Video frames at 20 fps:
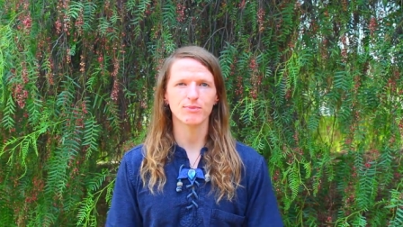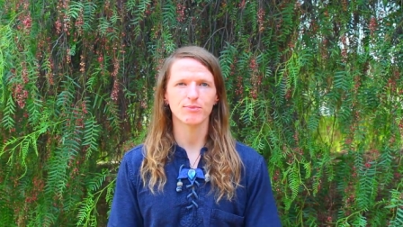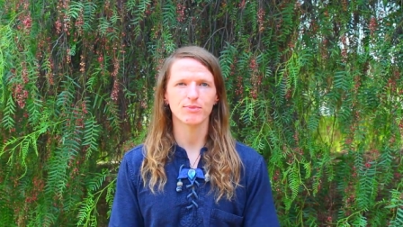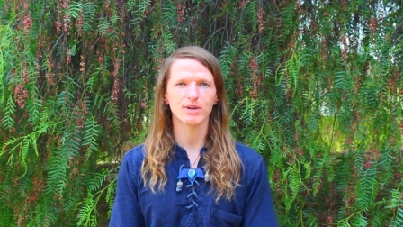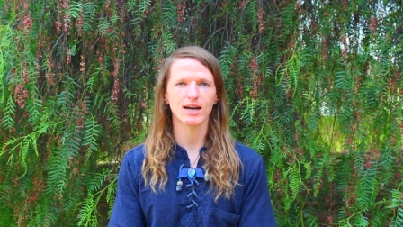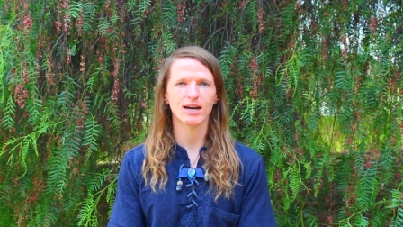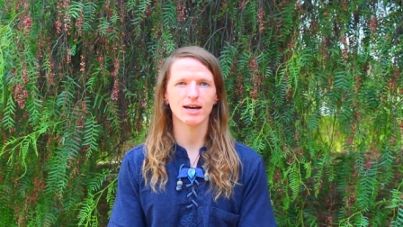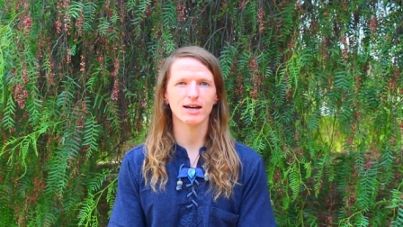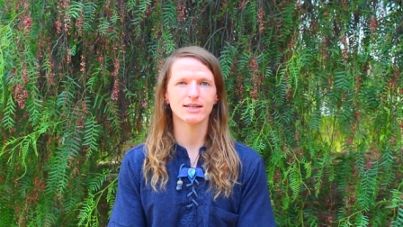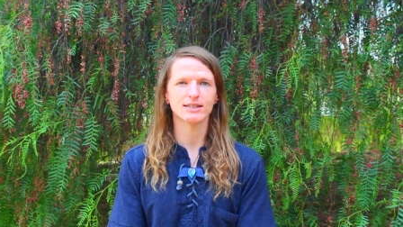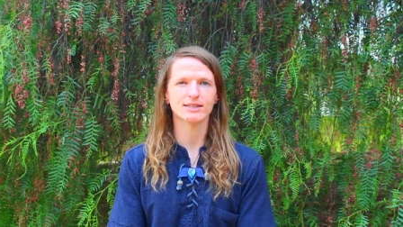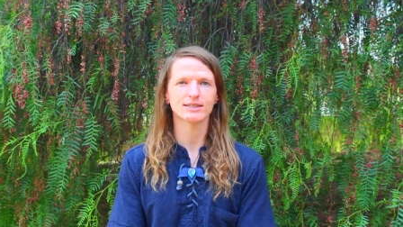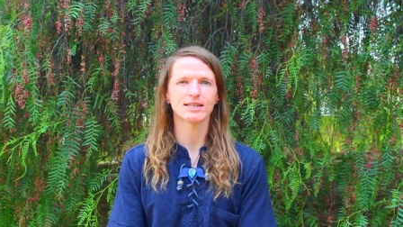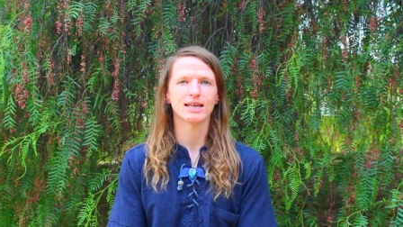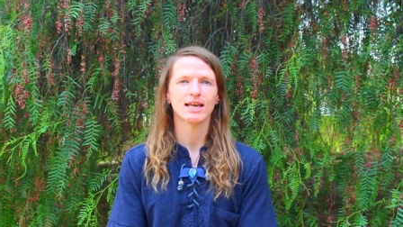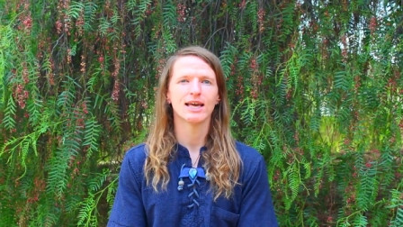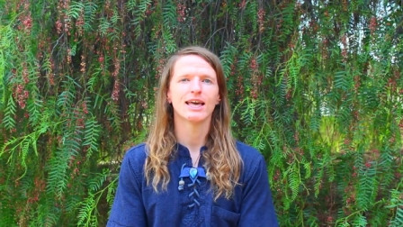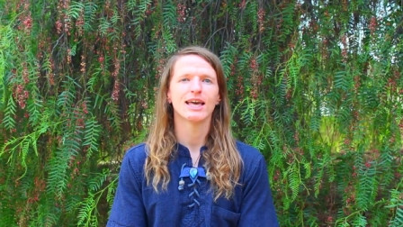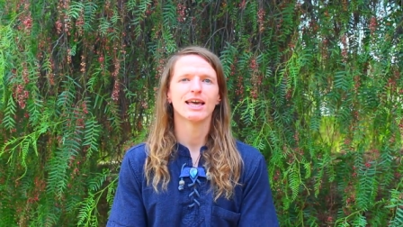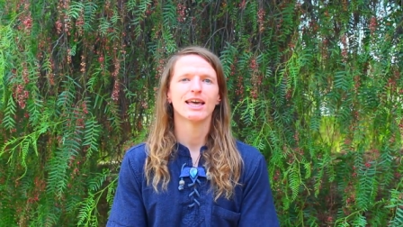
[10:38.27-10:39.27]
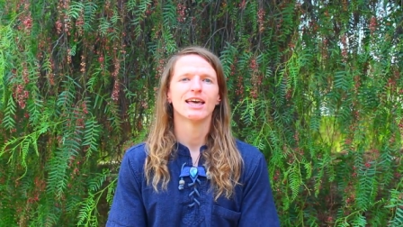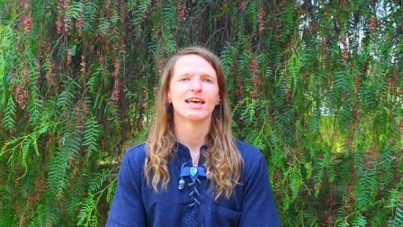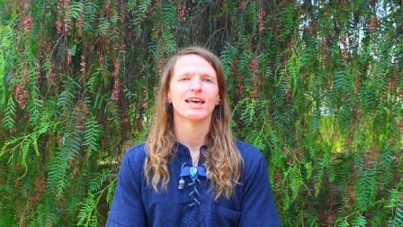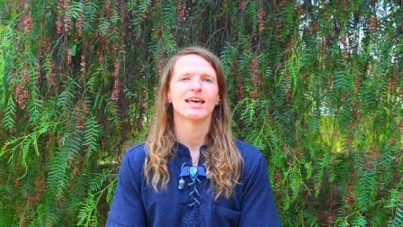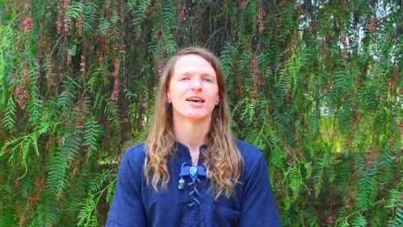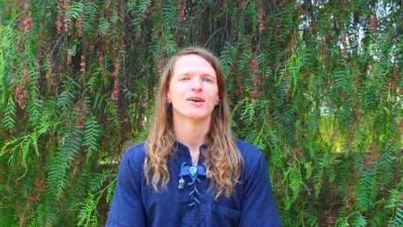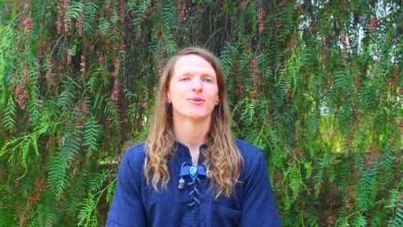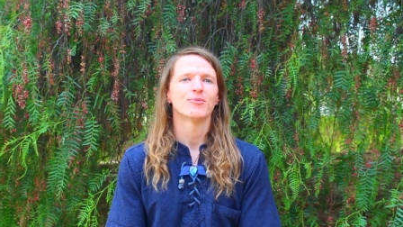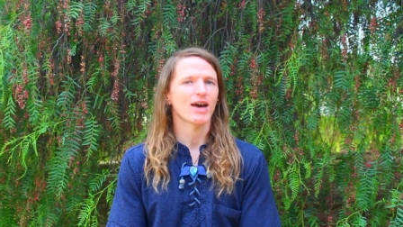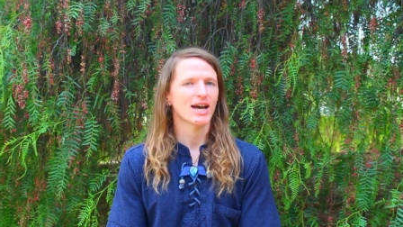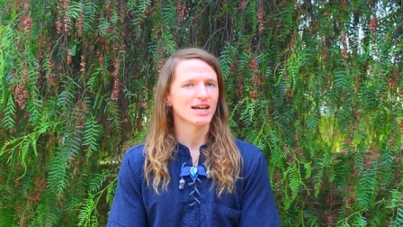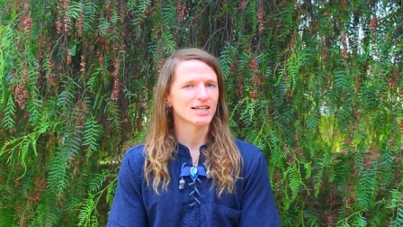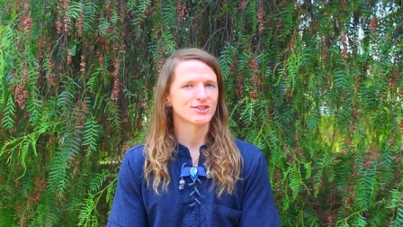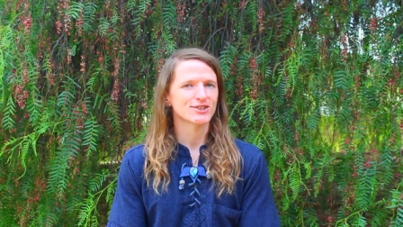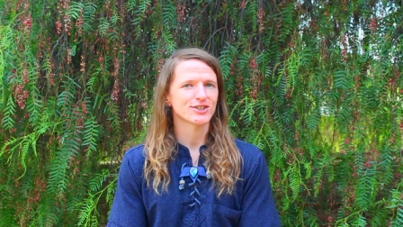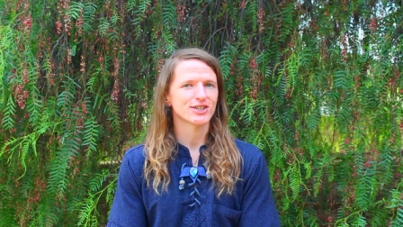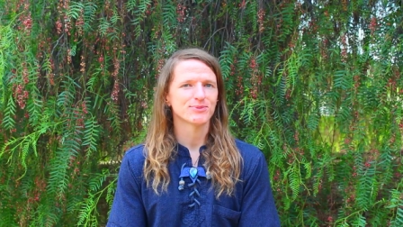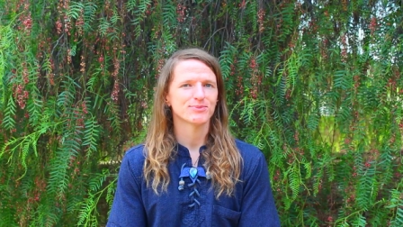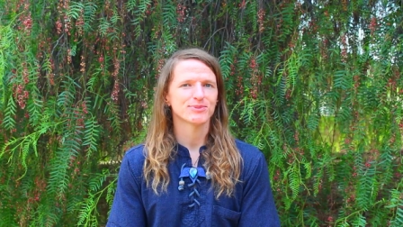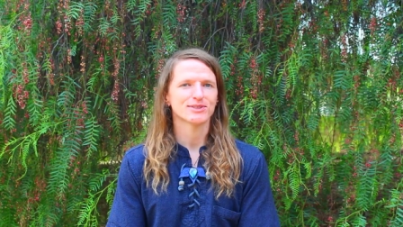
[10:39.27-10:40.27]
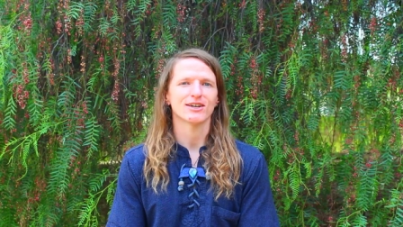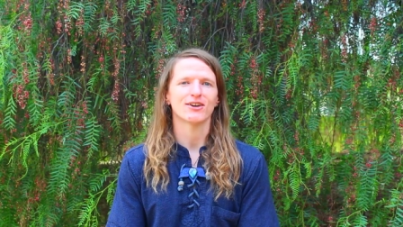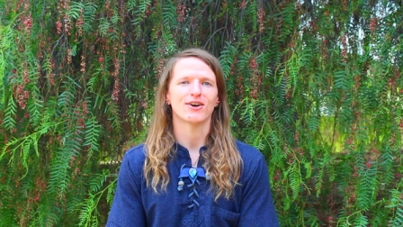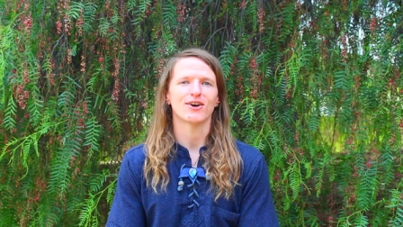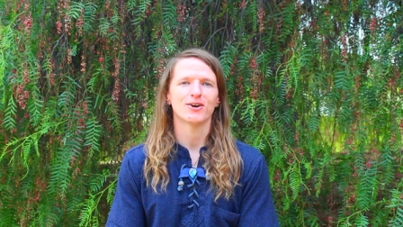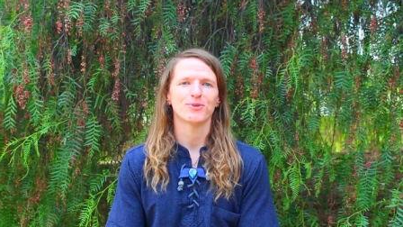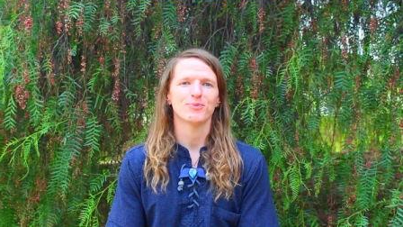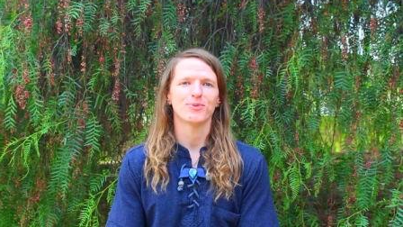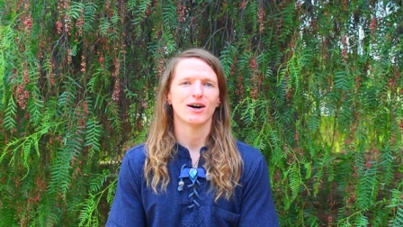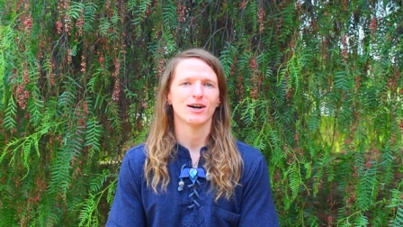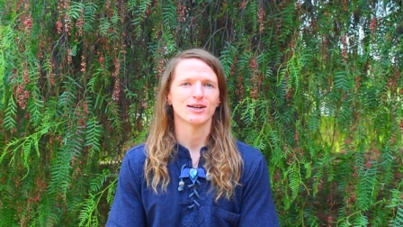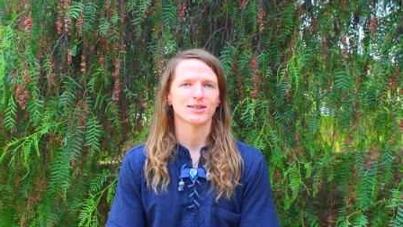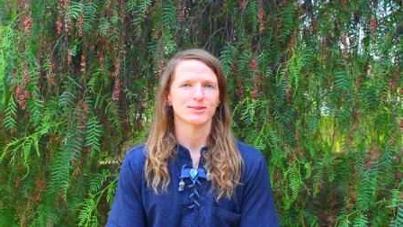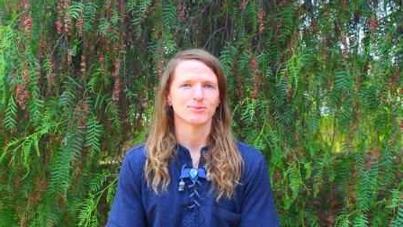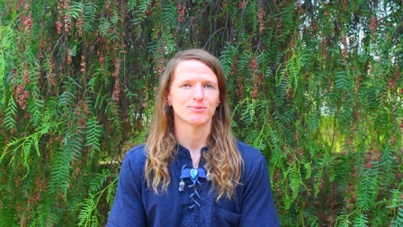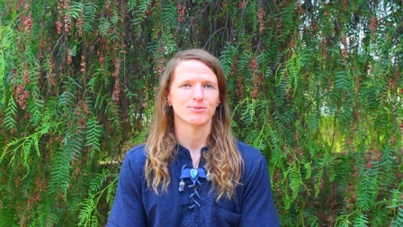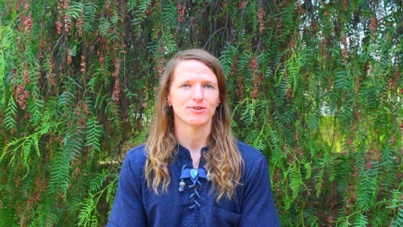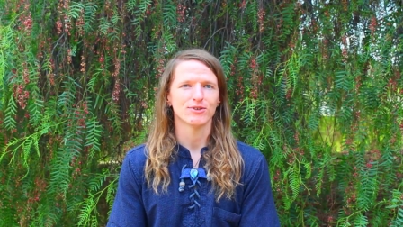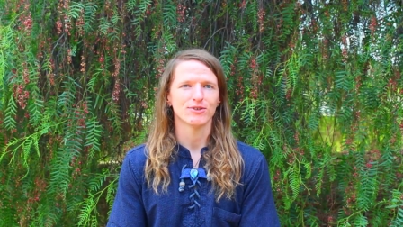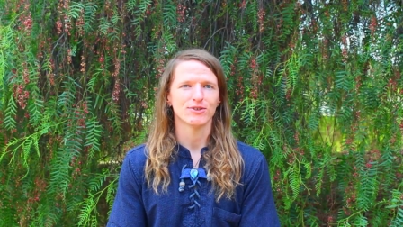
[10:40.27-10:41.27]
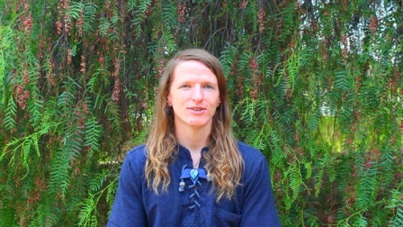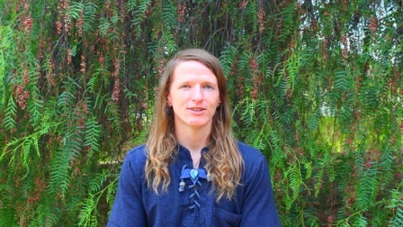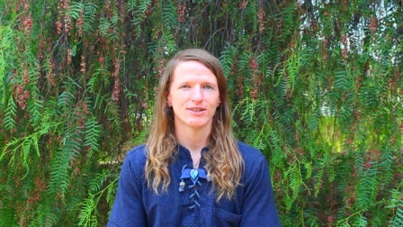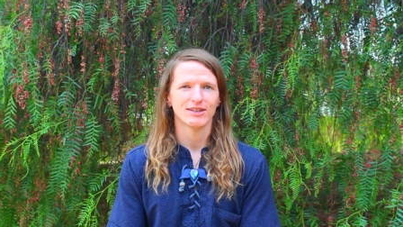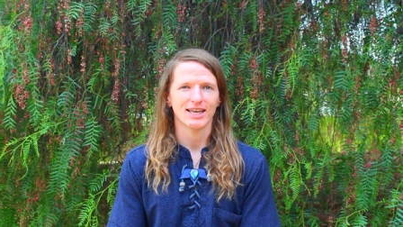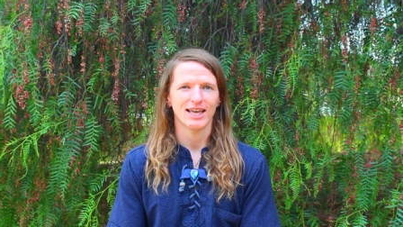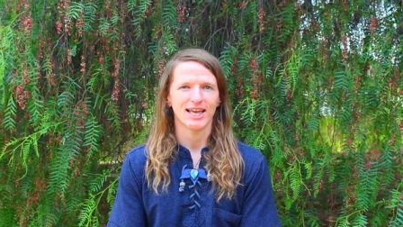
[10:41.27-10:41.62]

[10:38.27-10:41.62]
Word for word: Because bad trips are possible.